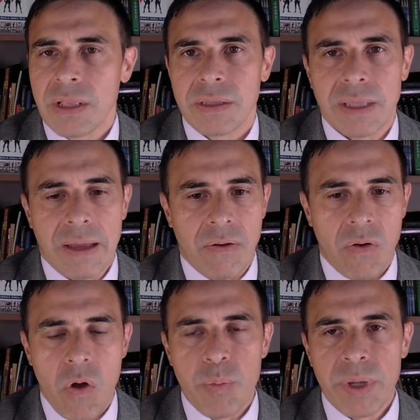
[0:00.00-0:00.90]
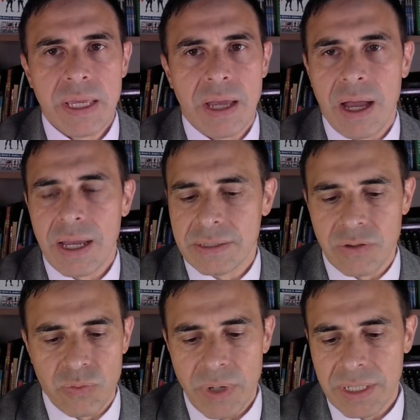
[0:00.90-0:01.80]
Now, OpenAI is
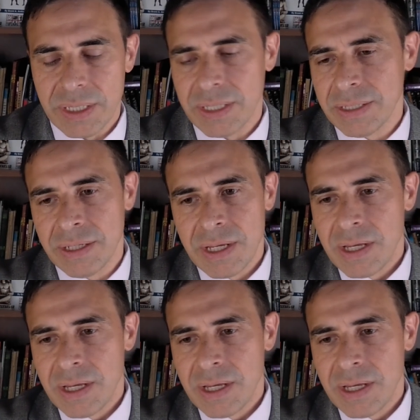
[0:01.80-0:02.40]
already in